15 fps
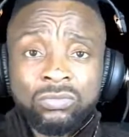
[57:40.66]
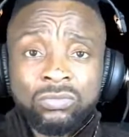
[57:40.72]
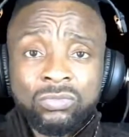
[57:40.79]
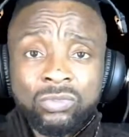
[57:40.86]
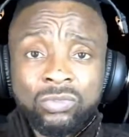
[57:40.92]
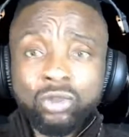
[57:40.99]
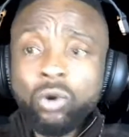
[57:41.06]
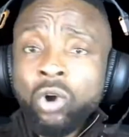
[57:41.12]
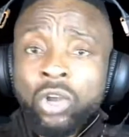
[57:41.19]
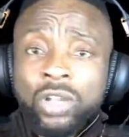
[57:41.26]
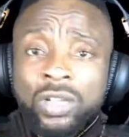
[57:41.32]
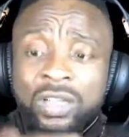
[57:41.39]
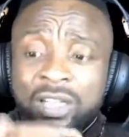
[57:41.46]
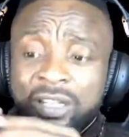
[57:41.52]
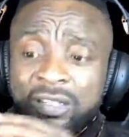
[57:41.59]
So
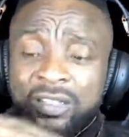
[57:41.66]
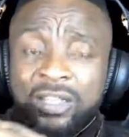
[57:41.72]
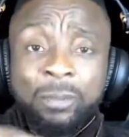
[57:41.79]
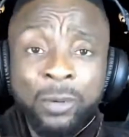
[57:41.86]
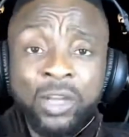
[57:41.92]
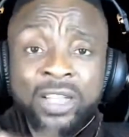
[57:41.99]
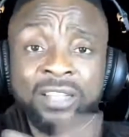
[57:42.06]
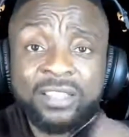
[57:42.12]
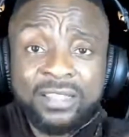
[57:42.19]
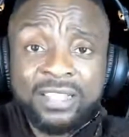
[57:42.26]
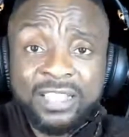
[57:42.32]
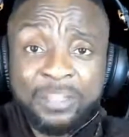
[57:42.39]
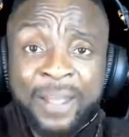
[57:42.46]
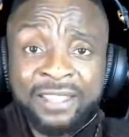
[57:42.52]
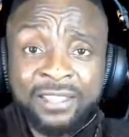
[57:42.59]
but he's
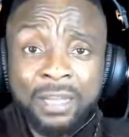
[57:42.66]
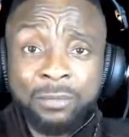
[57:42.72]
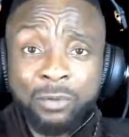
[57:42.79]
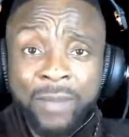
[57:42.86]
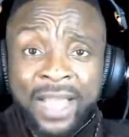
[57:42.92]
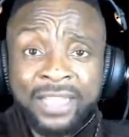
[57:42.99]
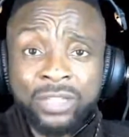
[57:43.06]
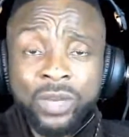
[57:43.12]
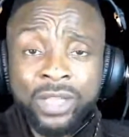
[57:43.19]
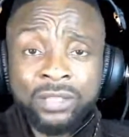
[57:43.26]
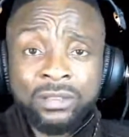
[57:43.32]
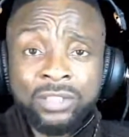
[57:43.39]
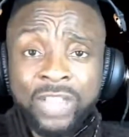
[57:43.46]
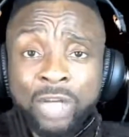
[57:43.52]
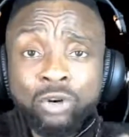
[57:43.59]
dispensable, by the way.
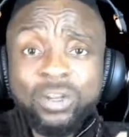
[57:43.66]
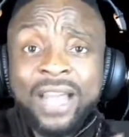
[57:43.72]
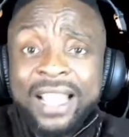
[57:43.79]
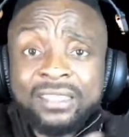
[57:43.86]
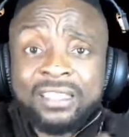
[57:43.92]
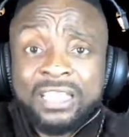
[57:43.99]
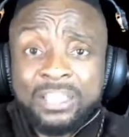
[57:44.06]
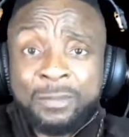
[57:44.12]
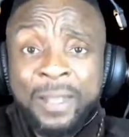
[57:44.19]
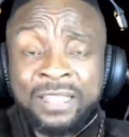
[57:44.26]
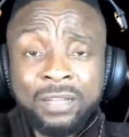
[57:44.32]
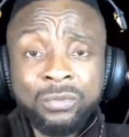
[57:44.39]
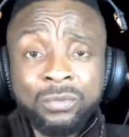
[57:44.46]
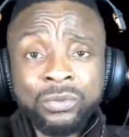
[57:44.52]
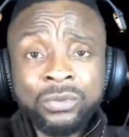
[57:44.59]
They know that he's
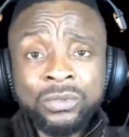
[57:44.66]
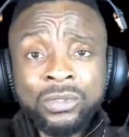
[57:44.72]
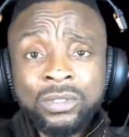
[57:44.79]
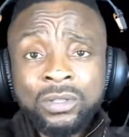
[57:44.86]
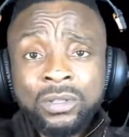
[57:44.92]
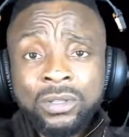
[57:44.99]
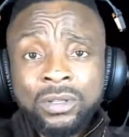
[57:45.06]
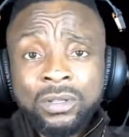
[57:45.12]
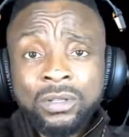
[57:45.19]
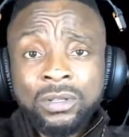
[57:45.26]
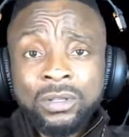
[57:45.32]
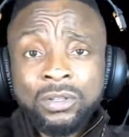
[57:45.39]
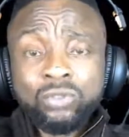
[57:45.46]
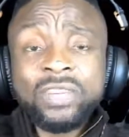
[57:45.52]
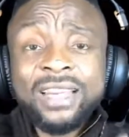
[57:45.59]
dispensable.
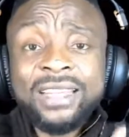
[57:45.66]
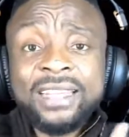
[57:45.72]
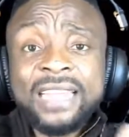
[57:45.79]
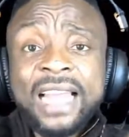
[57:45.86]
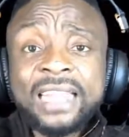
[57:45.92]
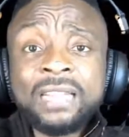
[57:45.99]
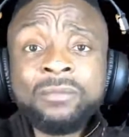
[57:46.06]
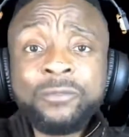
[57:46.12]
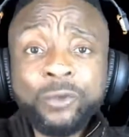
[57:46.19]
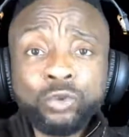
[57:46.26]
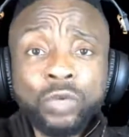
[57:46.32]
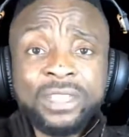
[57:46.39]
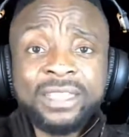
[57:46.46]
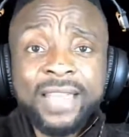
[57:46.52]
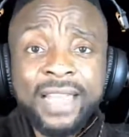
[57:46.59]
So they needed him for
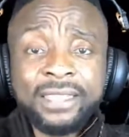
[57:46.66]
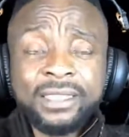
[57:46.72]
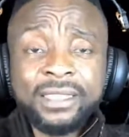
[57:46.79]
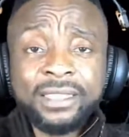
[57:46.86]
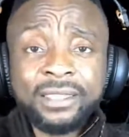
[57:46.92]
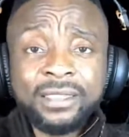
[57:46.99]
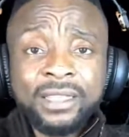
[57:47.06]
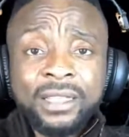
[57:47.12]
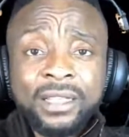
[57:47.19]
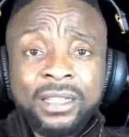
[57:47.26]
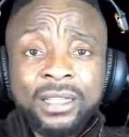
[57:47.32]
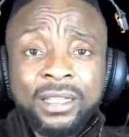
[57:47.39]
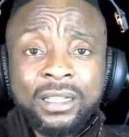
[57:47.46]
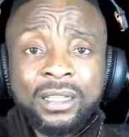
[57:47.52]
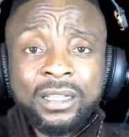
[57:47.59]
2019.
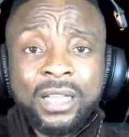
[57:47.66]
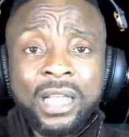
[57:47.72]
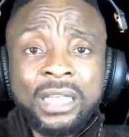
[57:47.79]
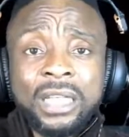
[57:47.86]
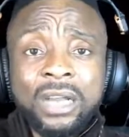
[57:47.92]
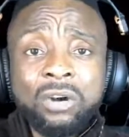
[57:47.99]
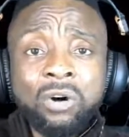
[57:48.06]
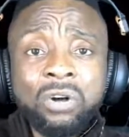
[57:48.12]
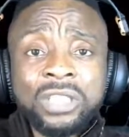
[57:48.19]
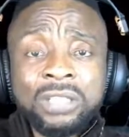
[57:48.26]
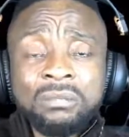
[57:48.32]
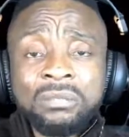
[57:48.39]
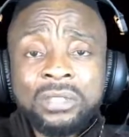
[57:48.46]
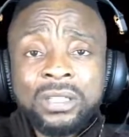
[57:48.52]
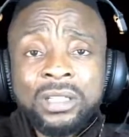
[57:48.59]
And they called him.